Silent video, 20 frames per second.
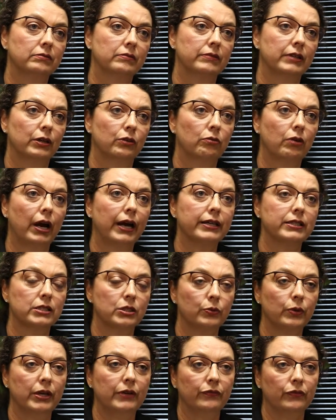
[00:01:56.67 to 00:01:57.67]
their rights
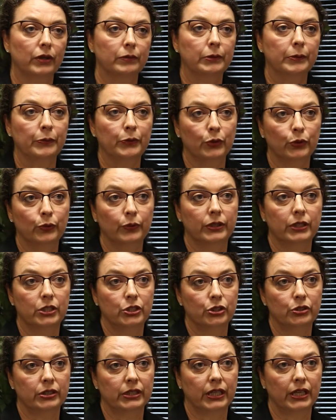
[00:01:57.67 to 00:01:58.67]
away from them through an
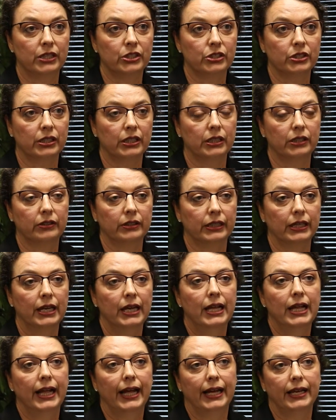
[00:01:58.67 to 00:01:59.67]
adjudication hearing
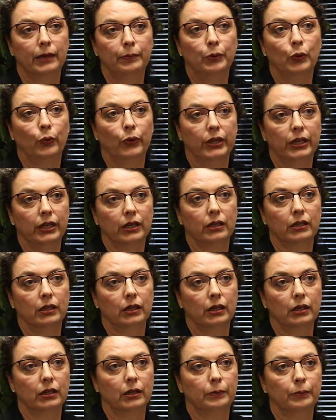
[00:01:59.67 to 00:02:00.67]
and appointing
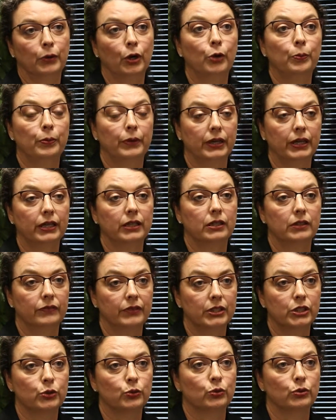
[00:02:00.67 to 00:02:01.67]
an appropriate
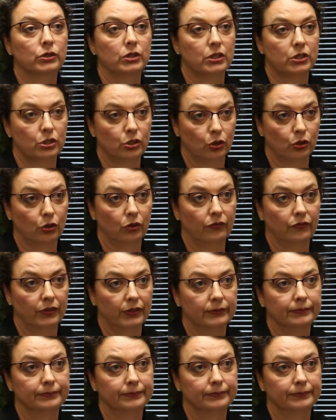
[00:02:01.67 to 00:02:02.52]
individual to serve.